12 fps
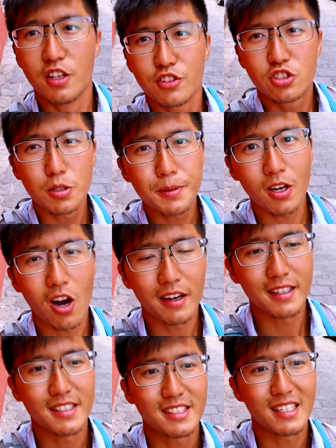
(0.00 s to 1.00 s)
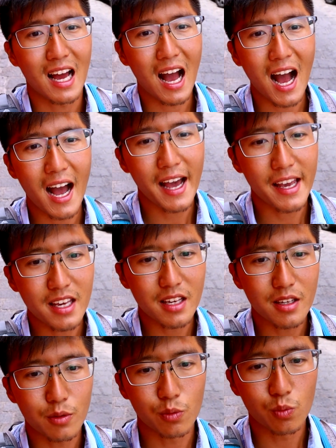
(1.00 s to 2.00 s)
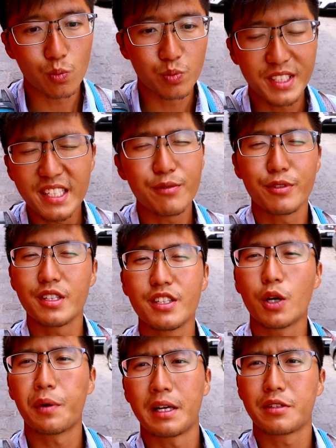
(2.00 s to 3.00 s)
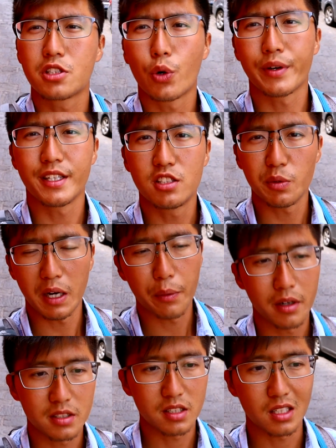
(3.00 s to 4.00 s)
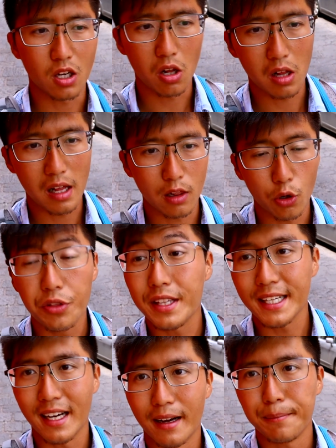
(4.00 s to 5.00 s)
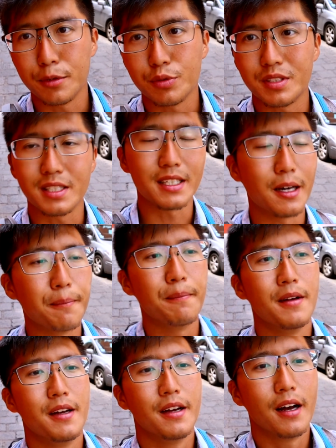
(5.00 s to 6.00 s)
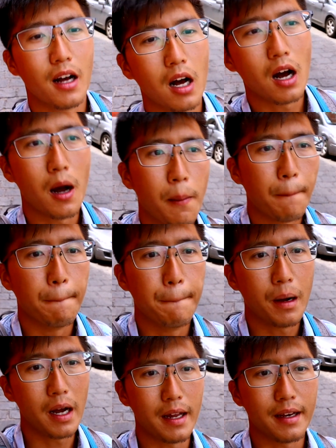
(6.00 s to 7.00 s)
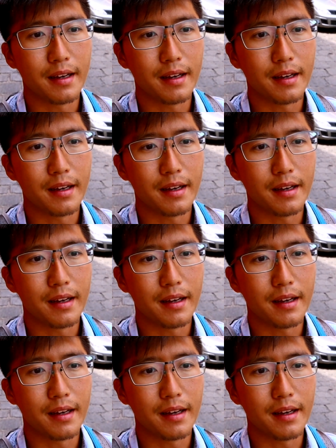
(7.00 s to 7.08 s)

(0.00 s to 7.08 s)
To be honest, I didn't really know what I was going into when I went into the Alondiga Museum, but